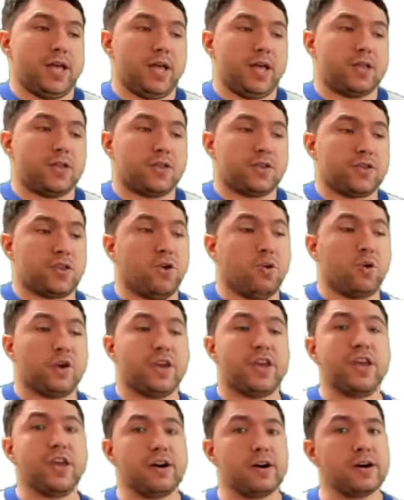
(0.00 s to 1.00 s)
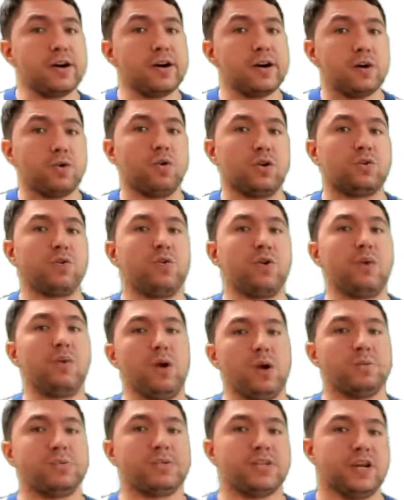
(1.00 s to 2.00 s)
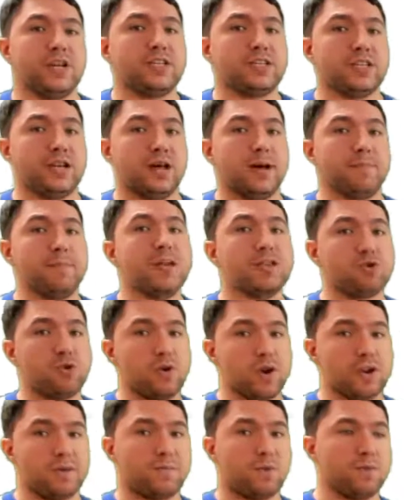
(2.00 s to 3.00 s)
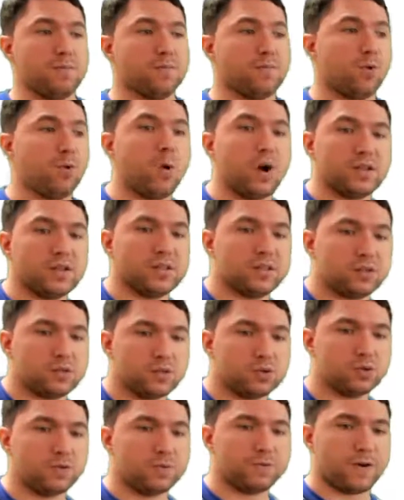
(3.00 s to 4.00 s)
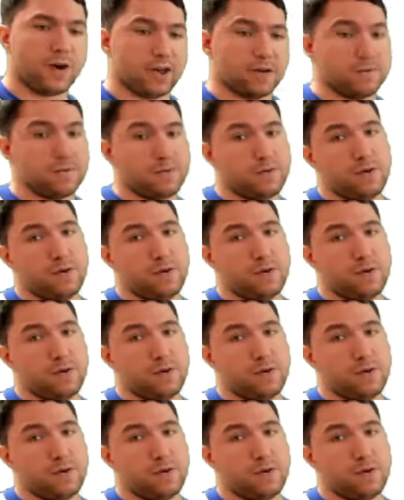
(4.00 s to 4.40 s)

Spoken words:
So here what we will obtain is a metric from 1 to 5